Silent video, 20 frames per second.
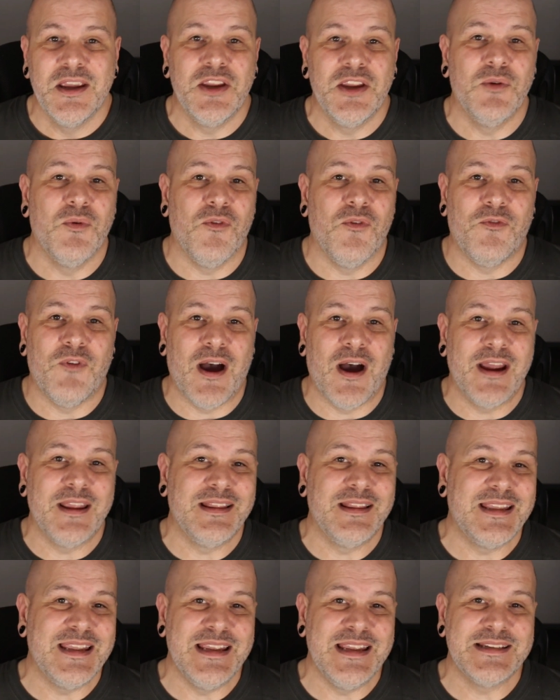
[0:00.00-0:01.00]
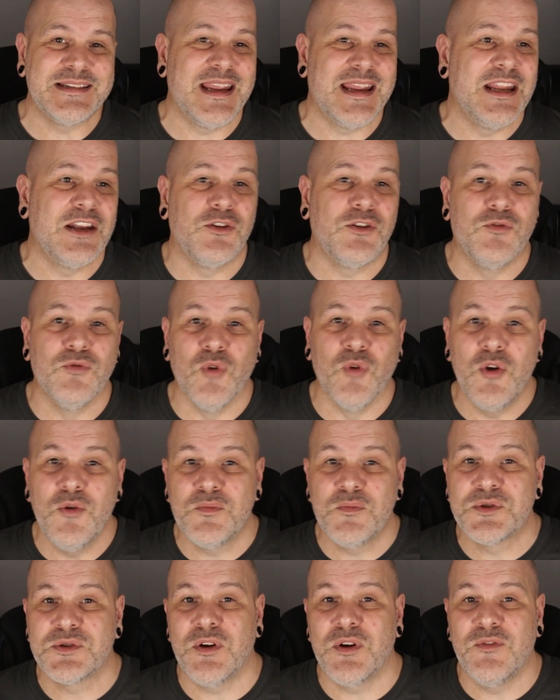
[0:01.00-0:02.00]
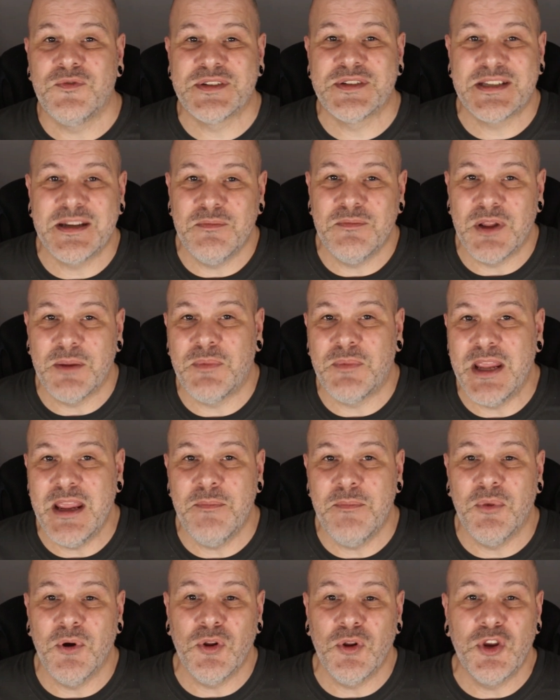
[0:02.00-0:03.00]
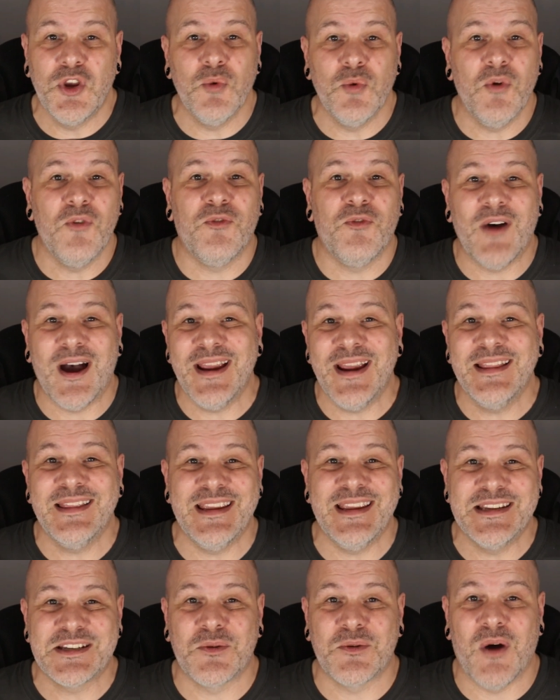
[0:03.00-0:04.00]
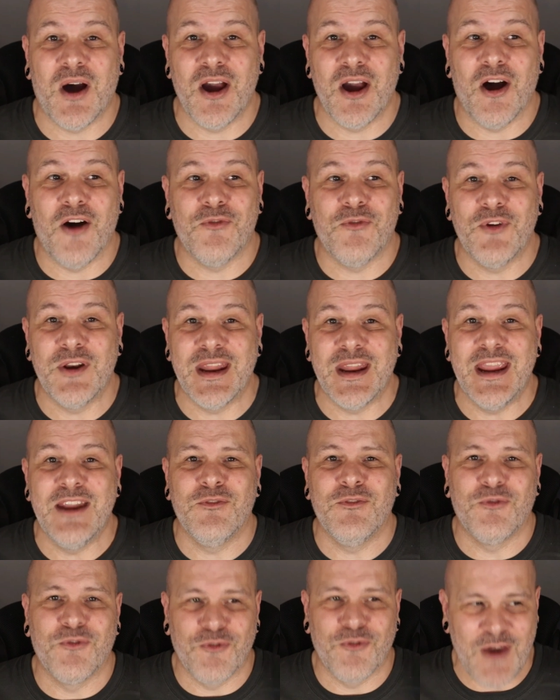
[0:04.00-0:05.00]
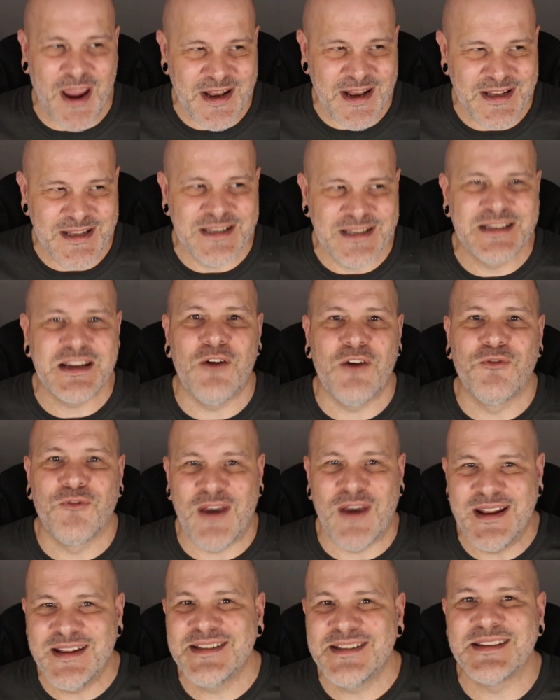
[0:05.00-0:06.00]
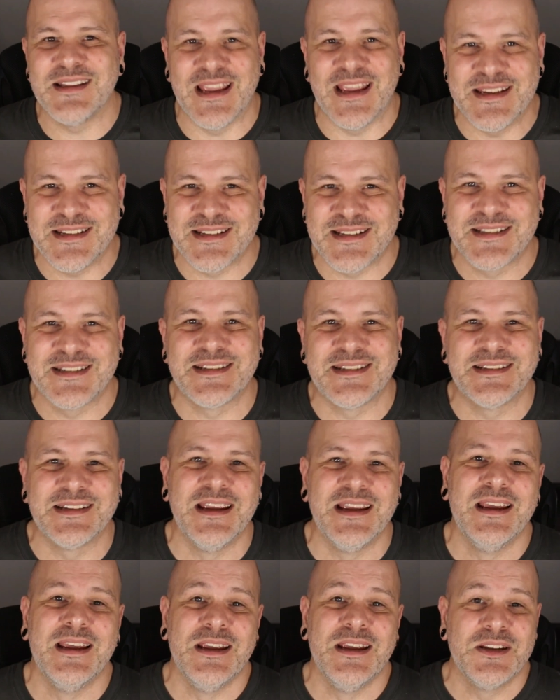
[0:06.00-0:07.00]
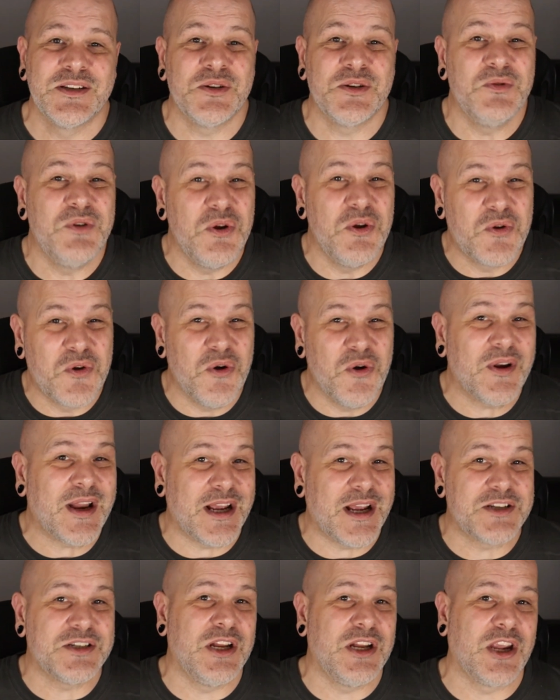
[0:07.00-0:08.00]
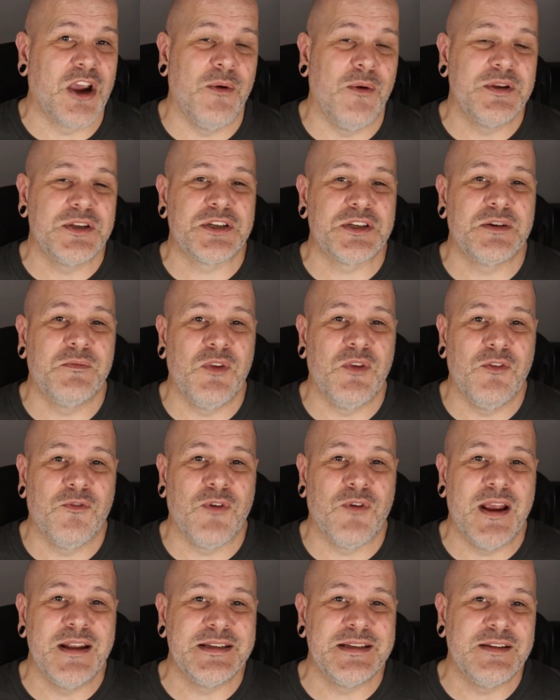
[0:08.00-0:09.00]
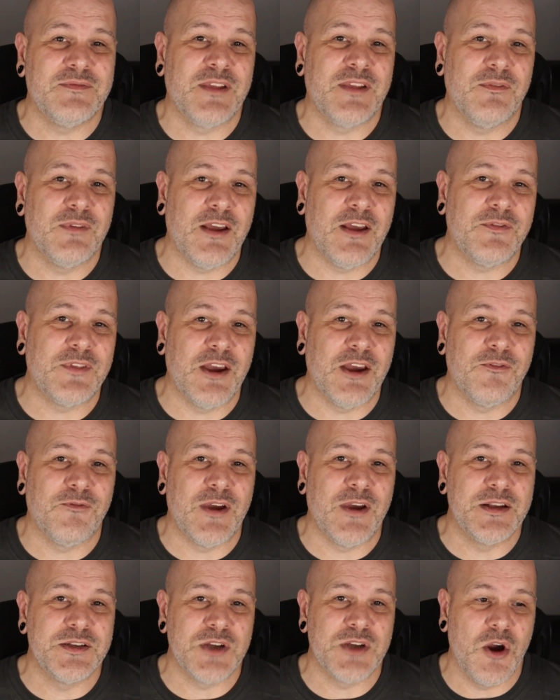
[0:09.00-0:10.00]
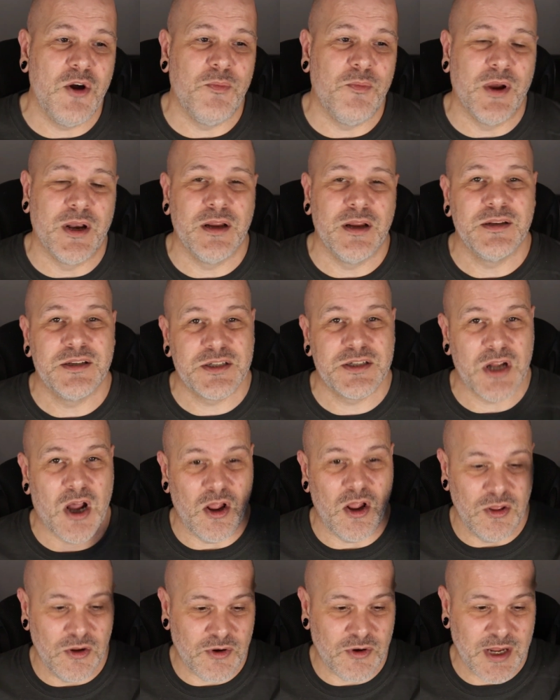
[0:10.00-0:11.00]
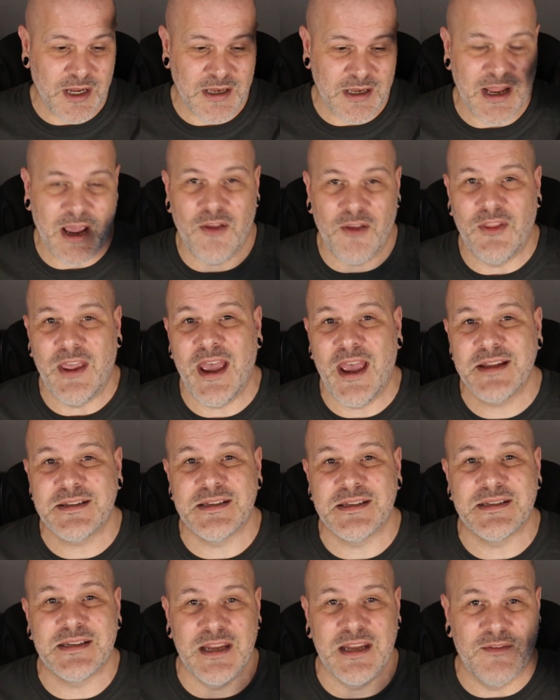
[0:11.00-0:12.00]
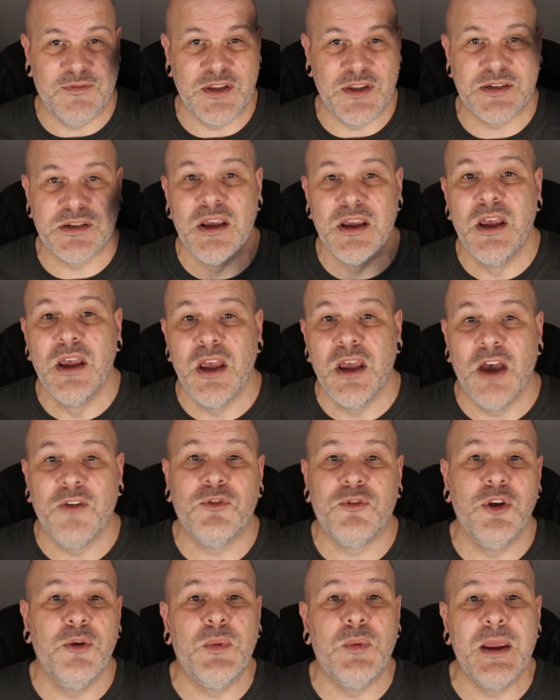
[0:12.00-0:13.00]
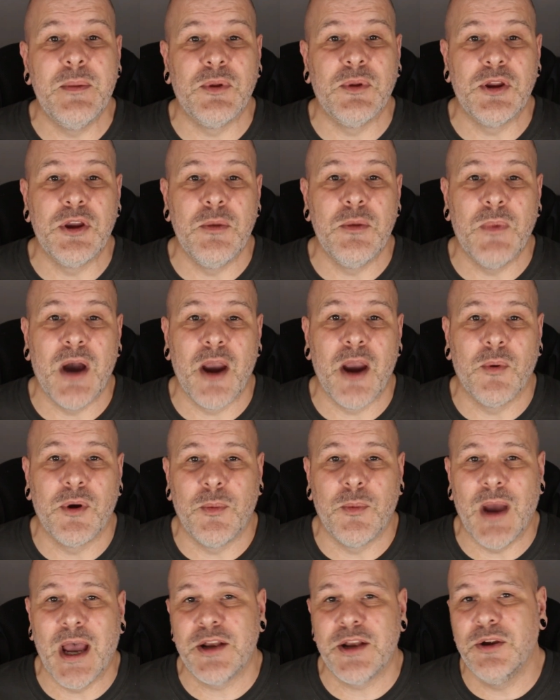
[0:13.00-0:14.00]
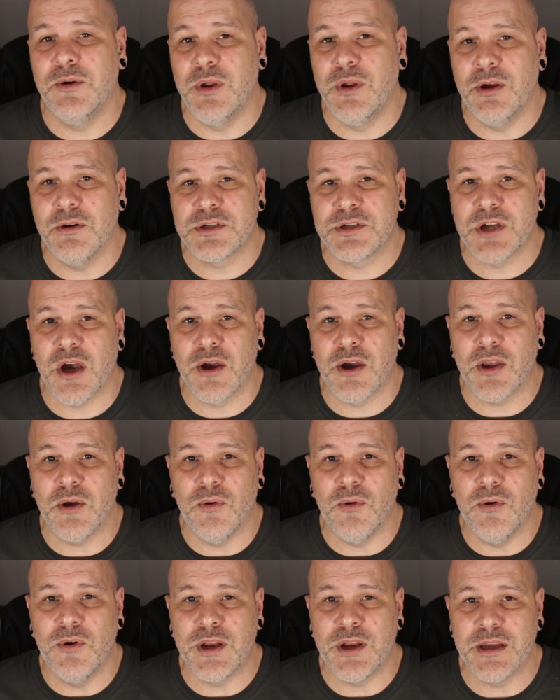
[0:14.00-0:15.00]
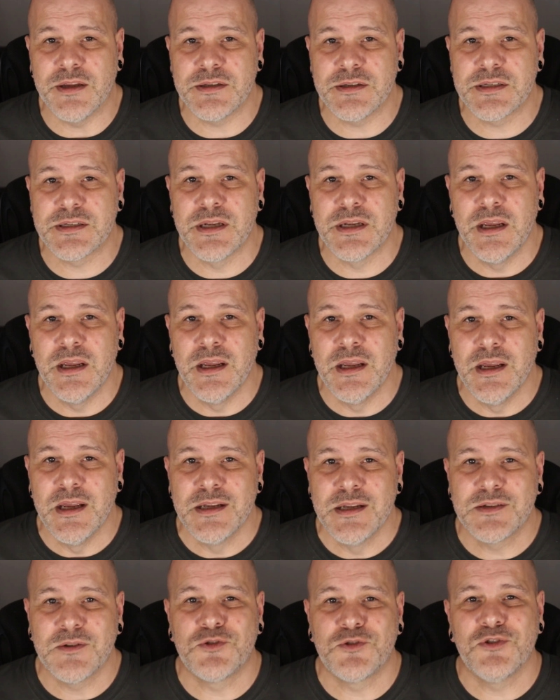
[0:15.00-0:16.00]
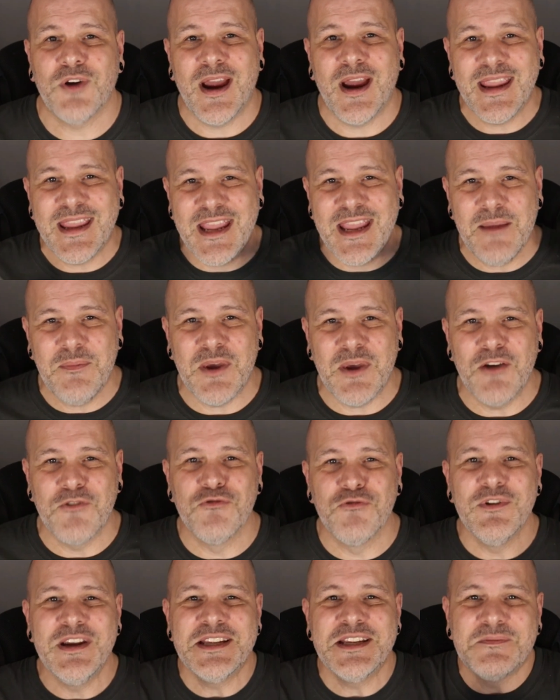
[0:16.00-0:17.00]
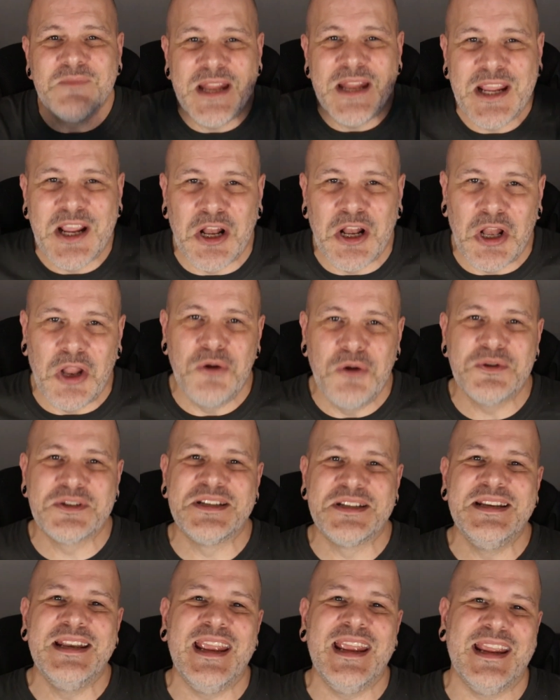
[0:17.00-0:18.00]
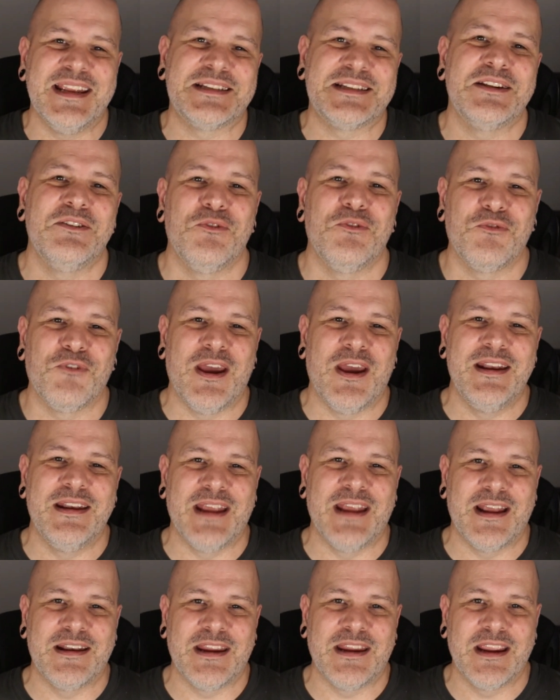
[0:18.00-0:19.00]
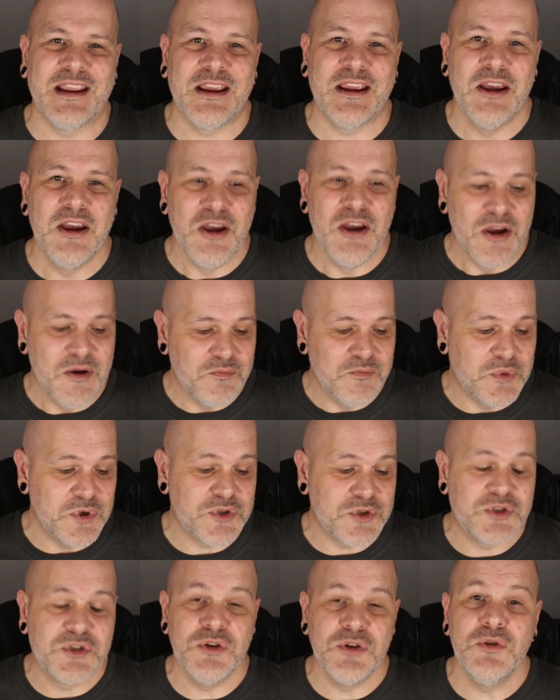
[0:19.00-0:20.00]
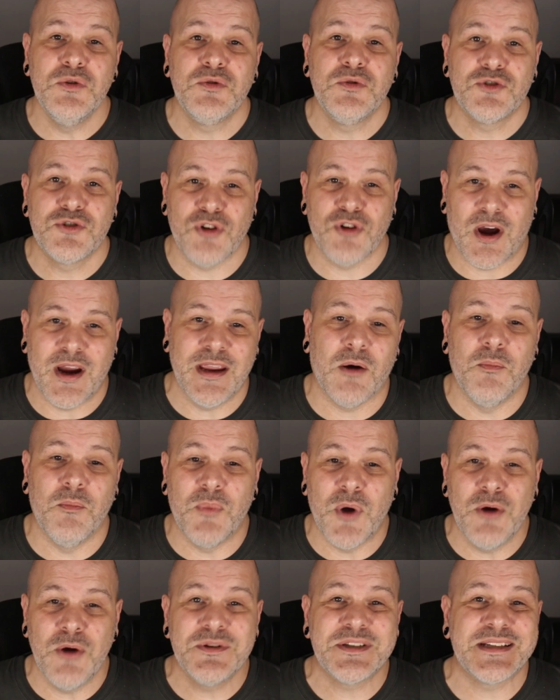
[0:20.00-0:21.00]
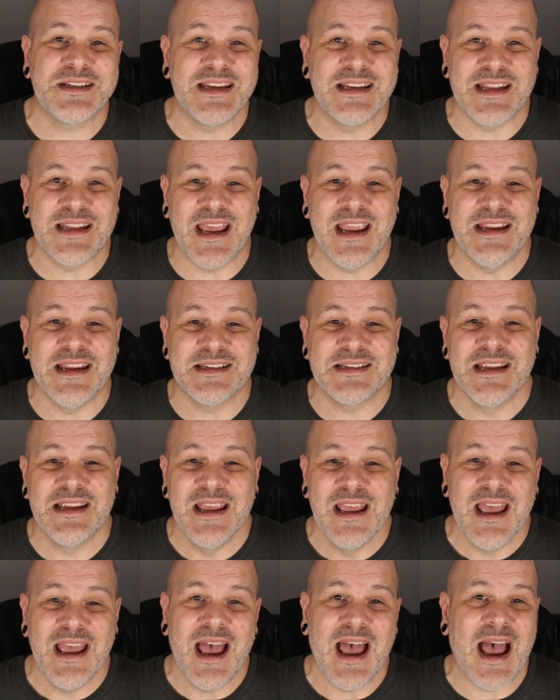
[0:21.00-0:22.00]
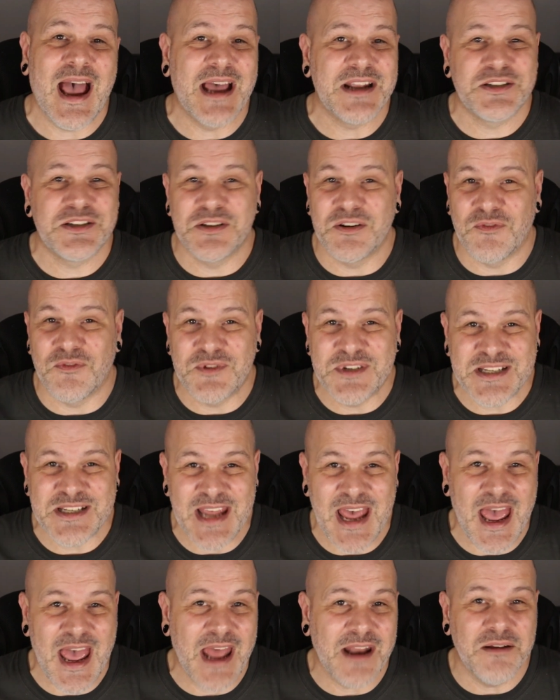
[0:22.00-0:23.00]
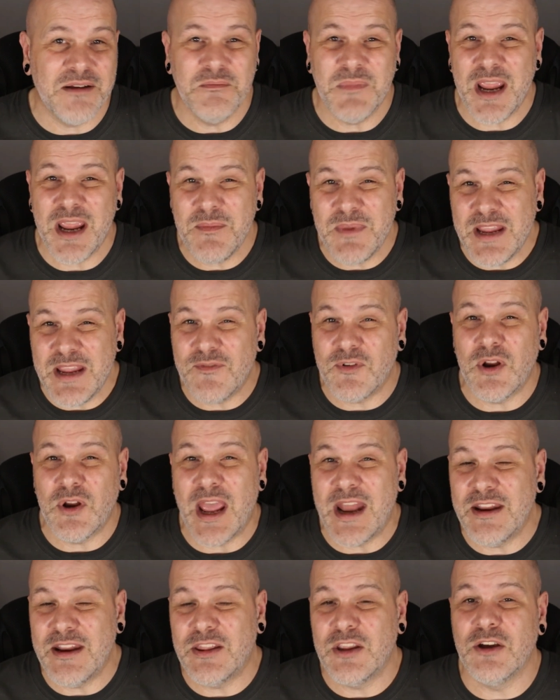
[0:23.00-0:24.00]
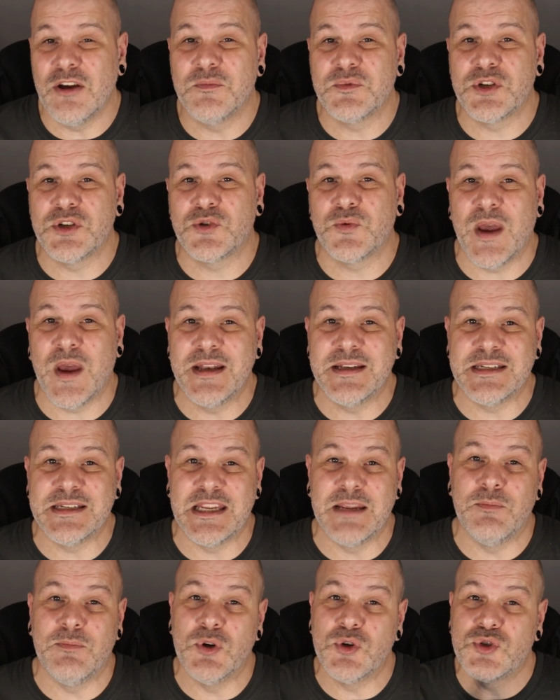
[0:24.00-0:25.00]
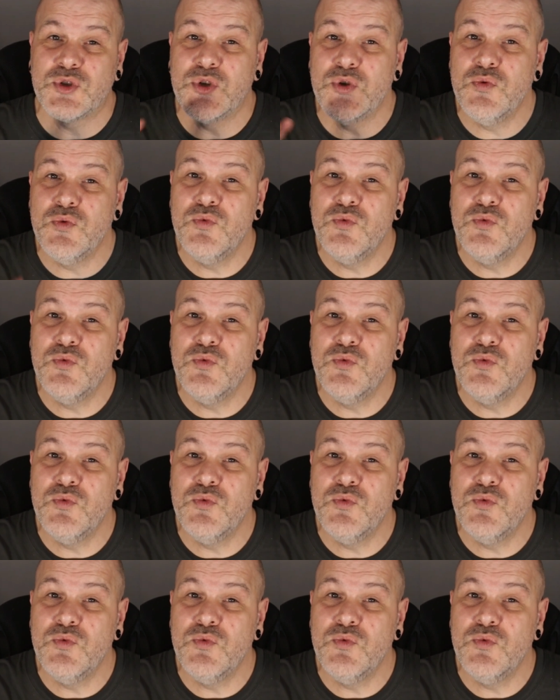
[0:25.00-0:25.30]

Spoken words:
You will find these in groups of similar people. You will find these quite often in friends lists. So you could actually go into some of your friends if they've left their friends open and start looking down there to see if there's a few people that you might want to add who are your target audience. So try and keep it a reasonably close-knit friend adding, but do try on posting days add sort of 10, maybe even anything up to 20, but do